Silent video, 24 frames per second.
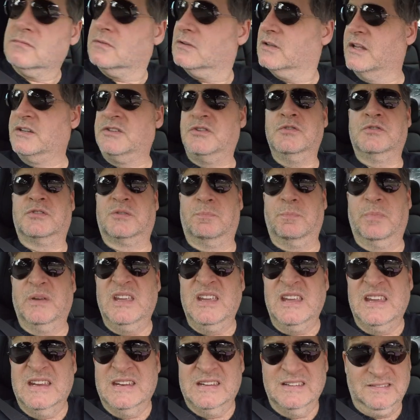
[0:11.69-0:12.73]
let you
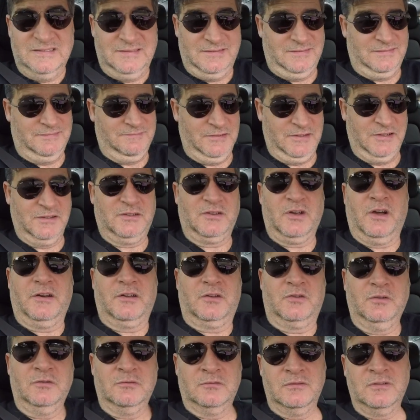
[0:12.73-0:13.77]
speed, which is kind
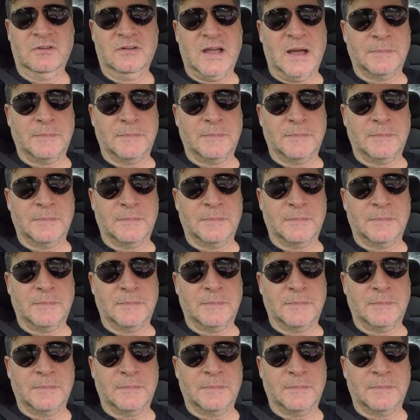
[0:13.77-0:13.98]
of cool.